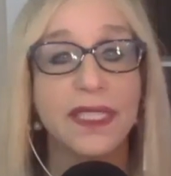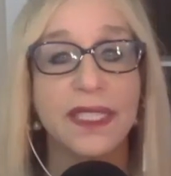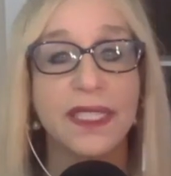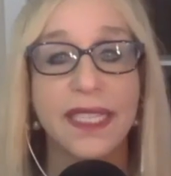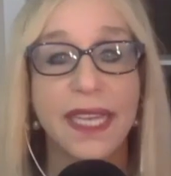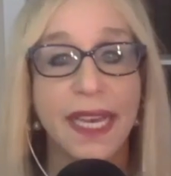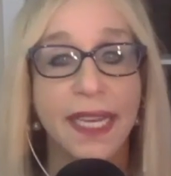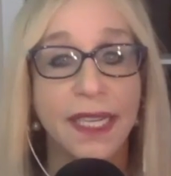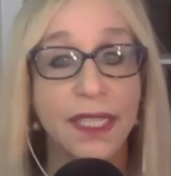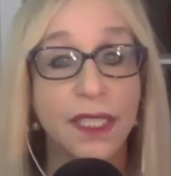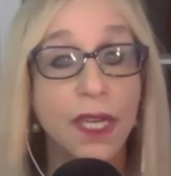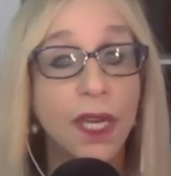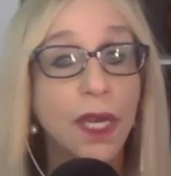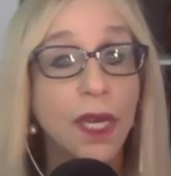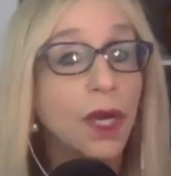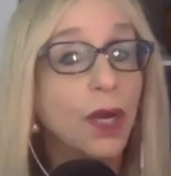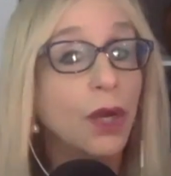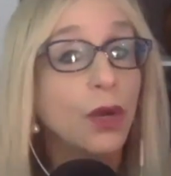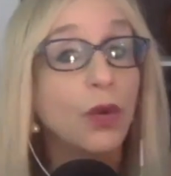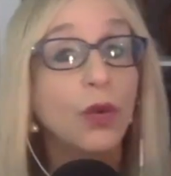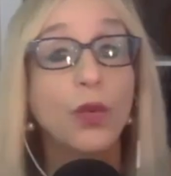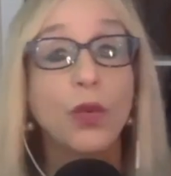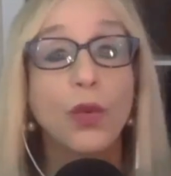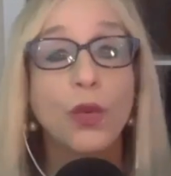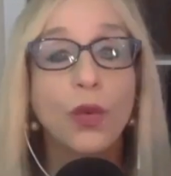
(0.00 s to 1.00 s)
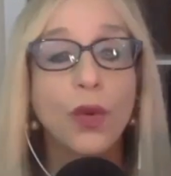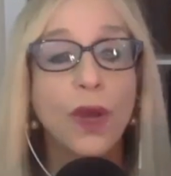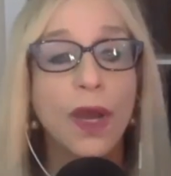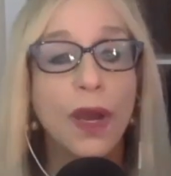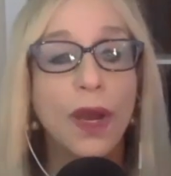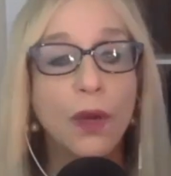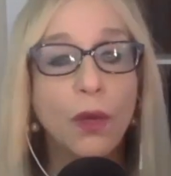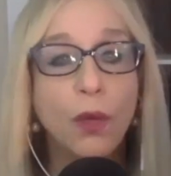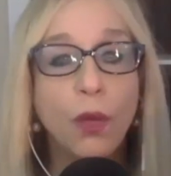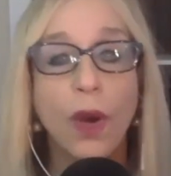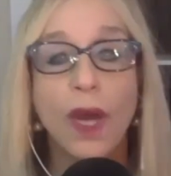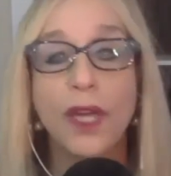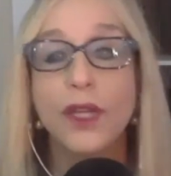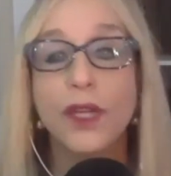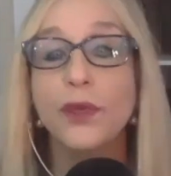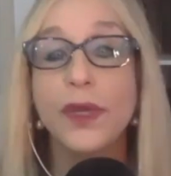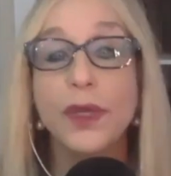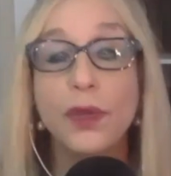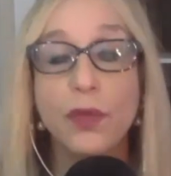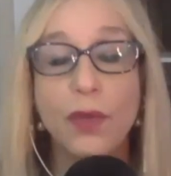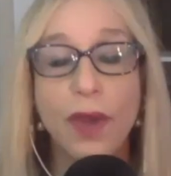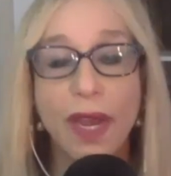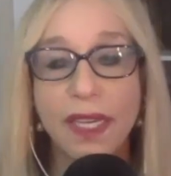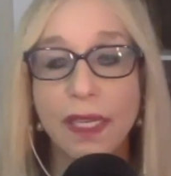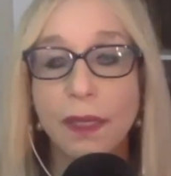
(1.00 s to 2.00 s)
said, what do
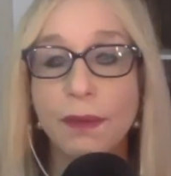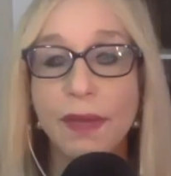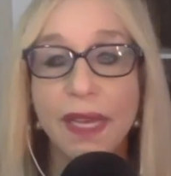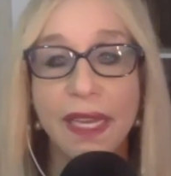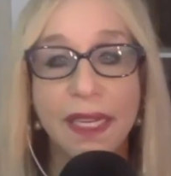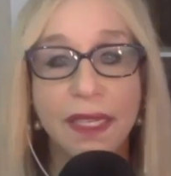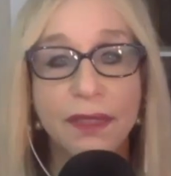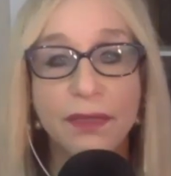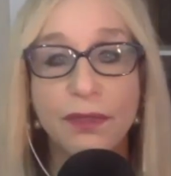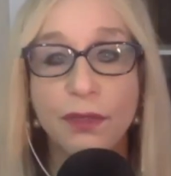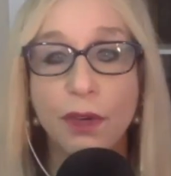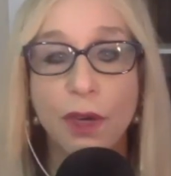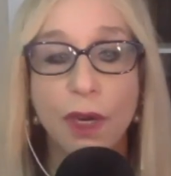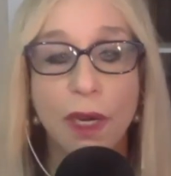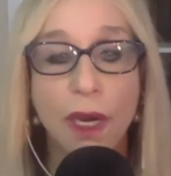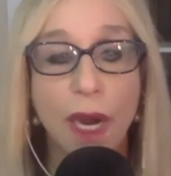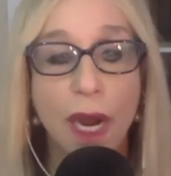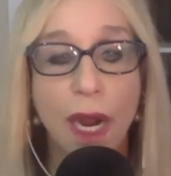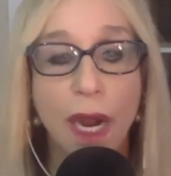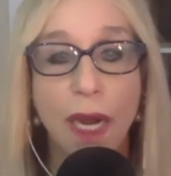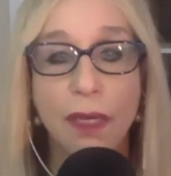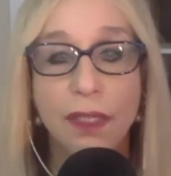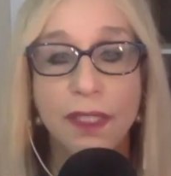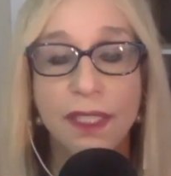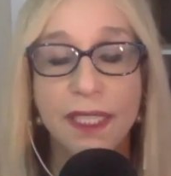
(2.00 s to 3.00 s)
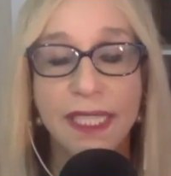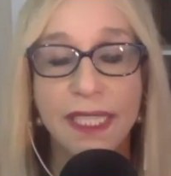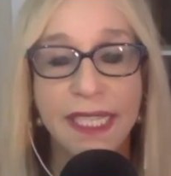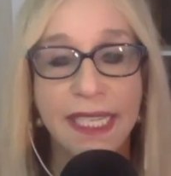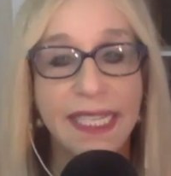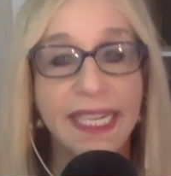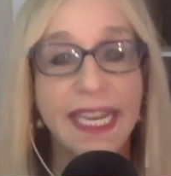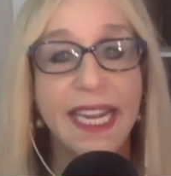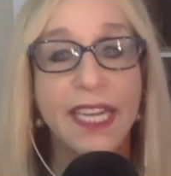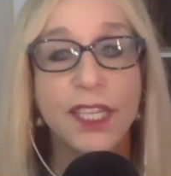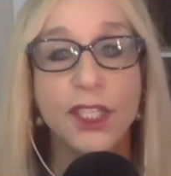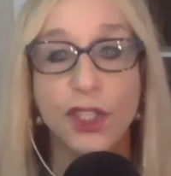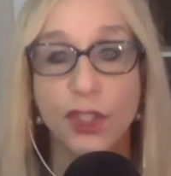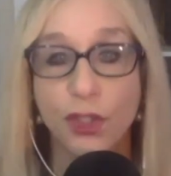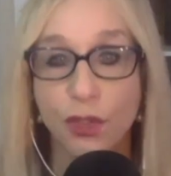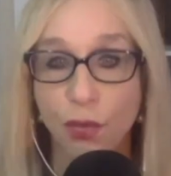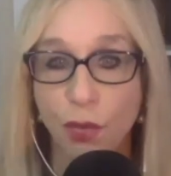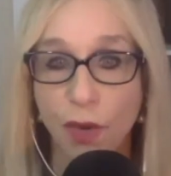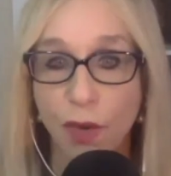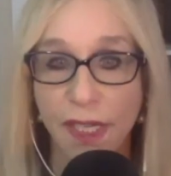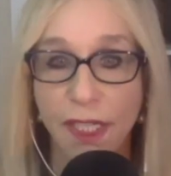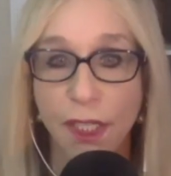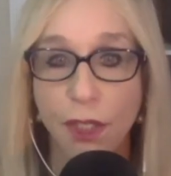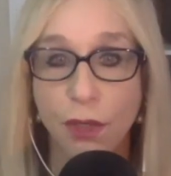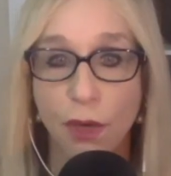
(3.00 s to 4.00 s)
we recommend for our teenage and
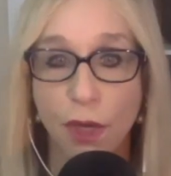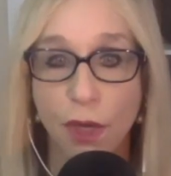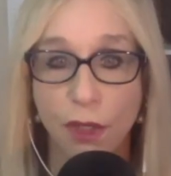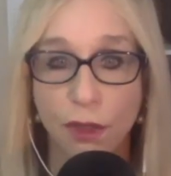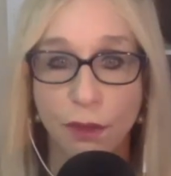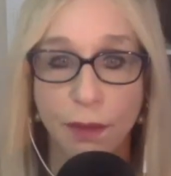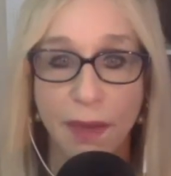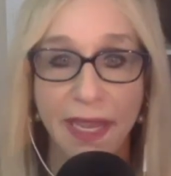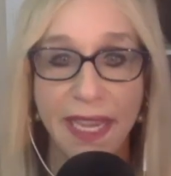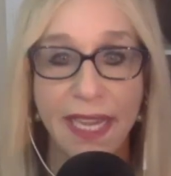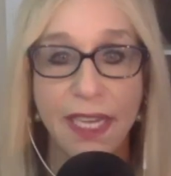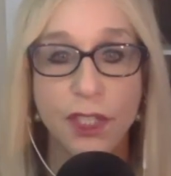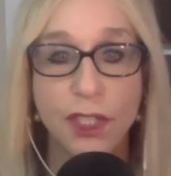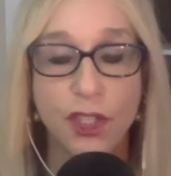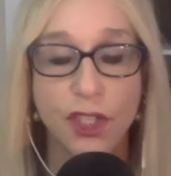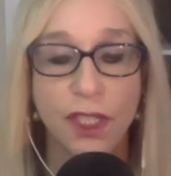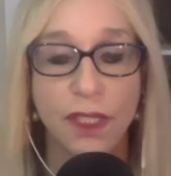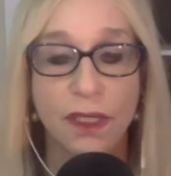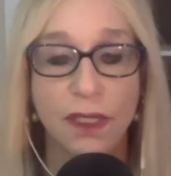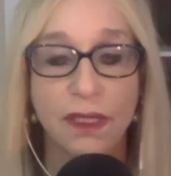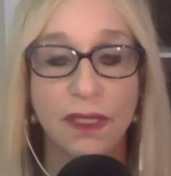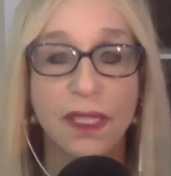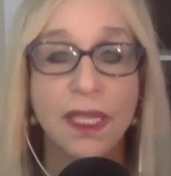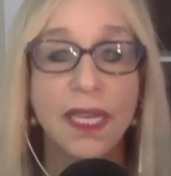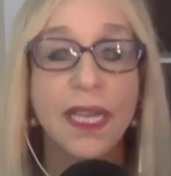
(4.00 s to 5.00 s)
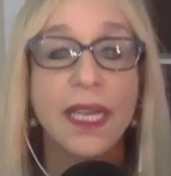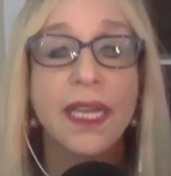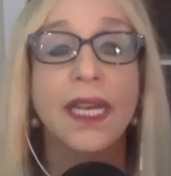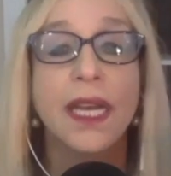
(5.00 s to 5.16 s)
20-year-old patients?